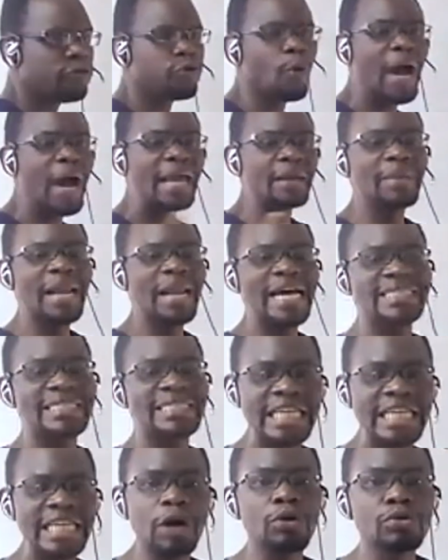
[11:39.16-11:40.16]
white blood
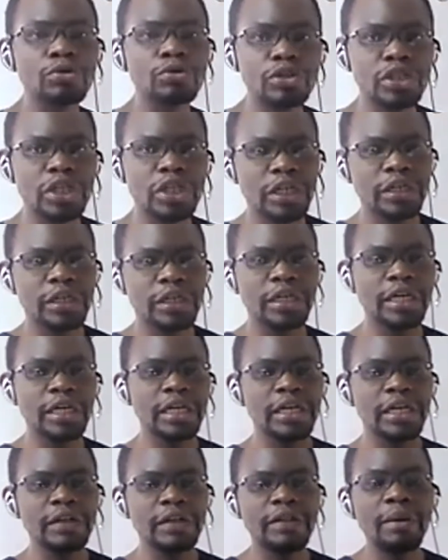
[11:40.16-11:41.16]
cells
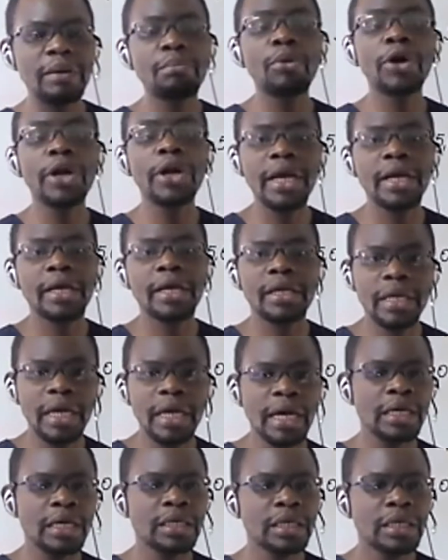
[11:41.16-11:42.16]
in the body.
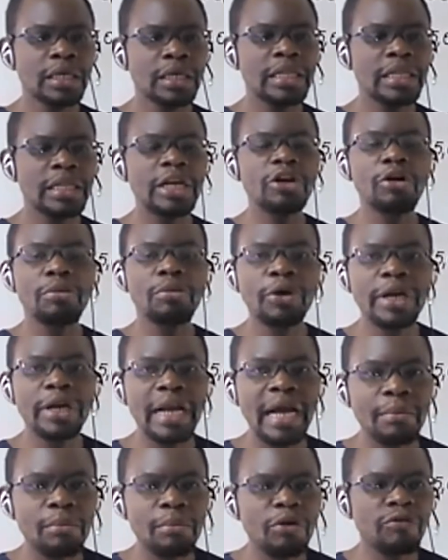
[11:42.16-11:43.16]
Yeah, the normal
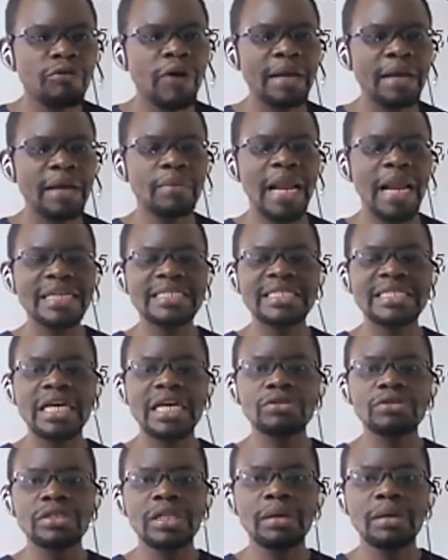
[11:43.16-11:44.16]
number of white blood
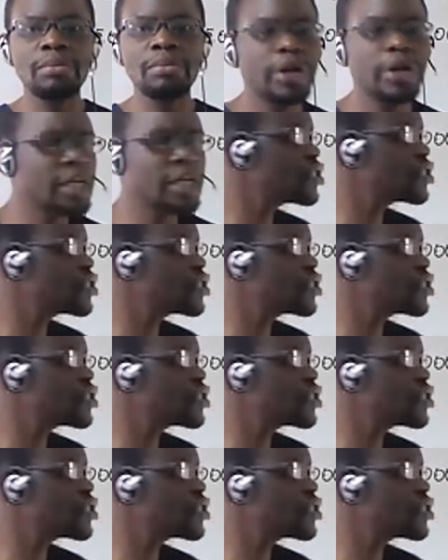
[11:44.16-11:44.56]
cells in the body. It's